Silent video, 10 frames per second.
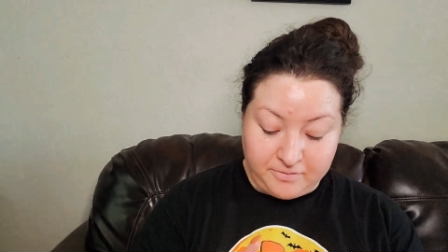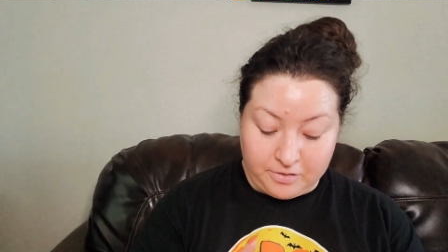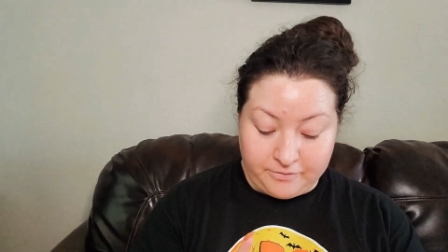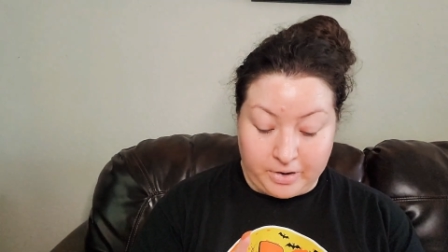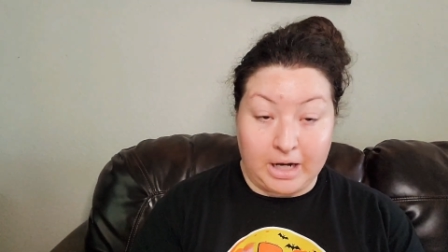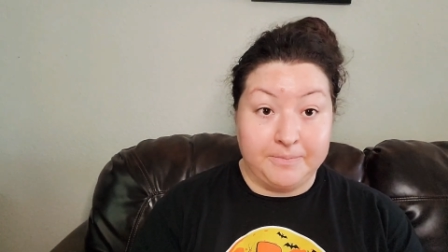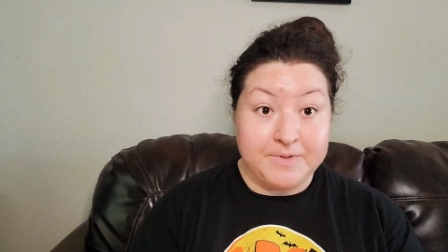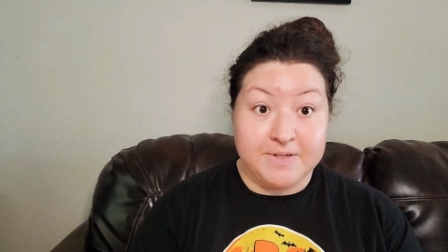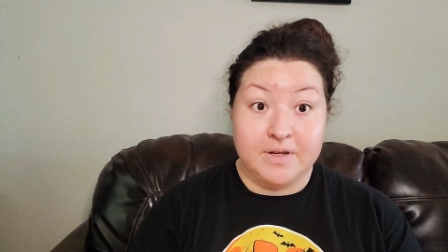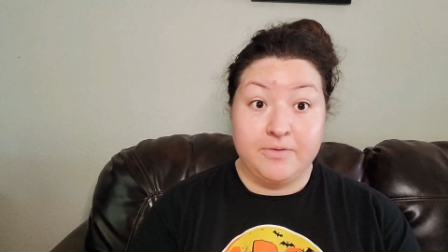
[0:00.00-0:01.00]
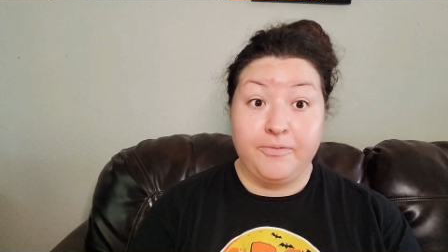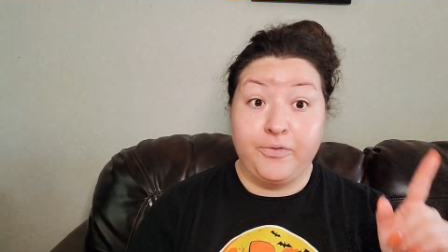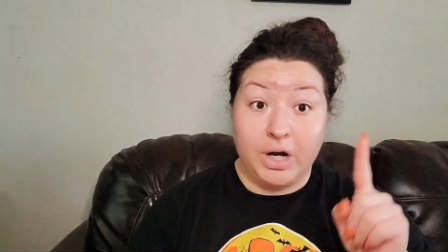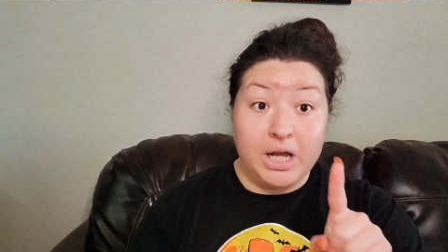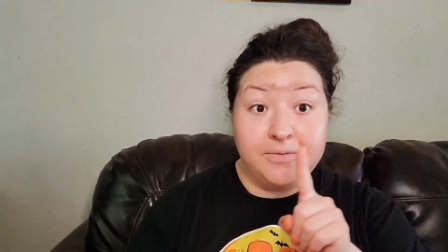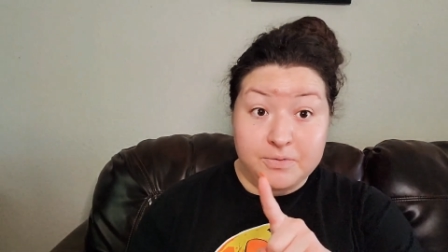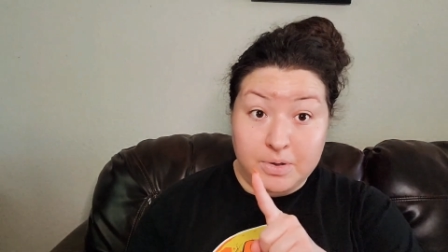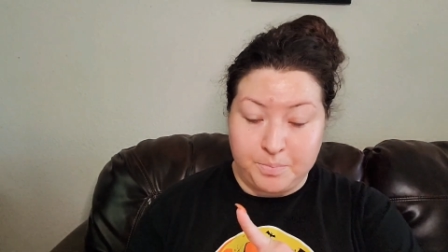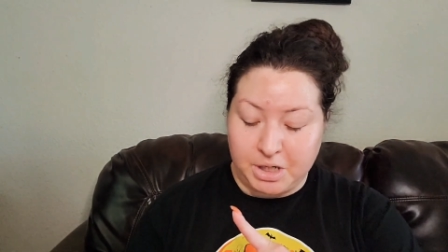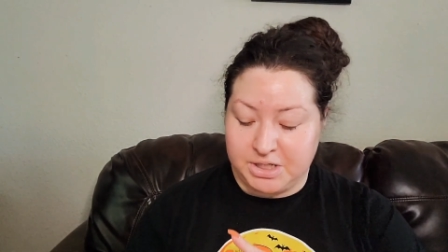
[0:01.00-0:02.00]
for free gifts, free gift
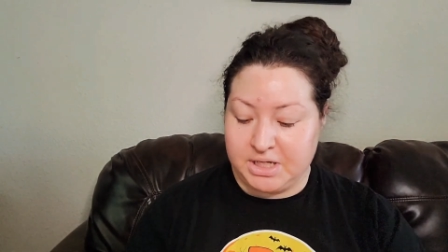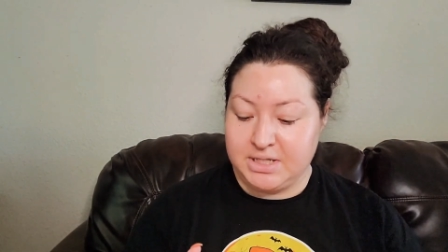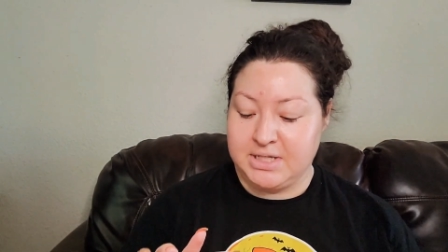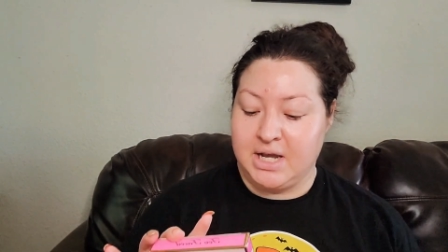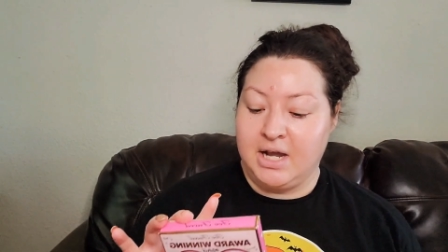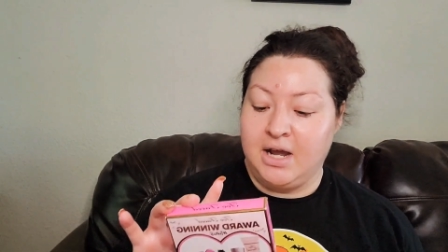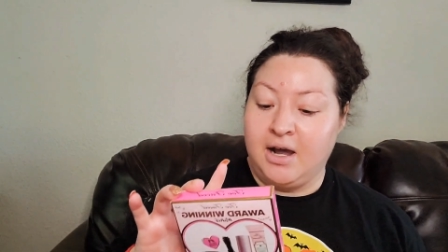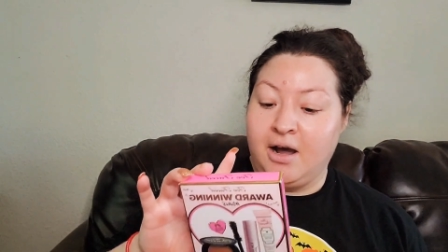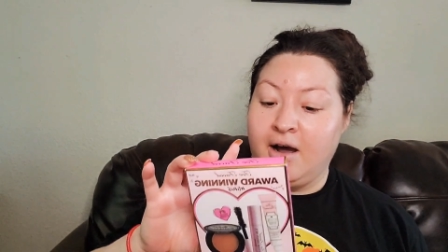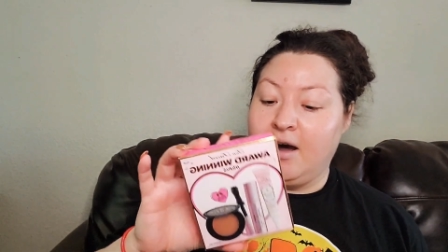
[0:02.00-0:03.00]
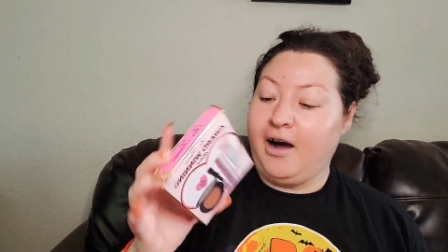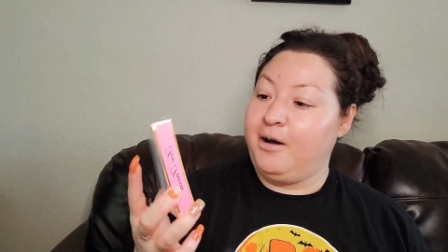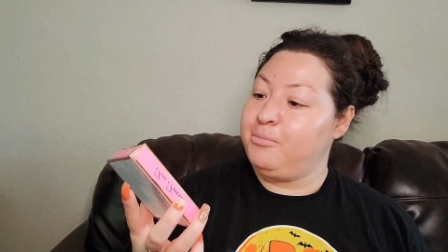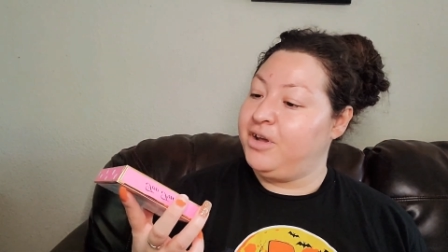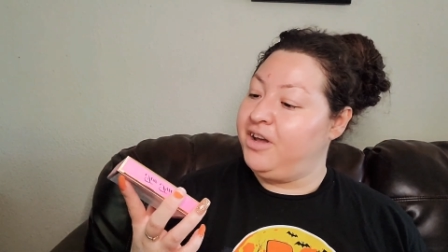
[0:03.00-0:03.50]
with purchase. Um,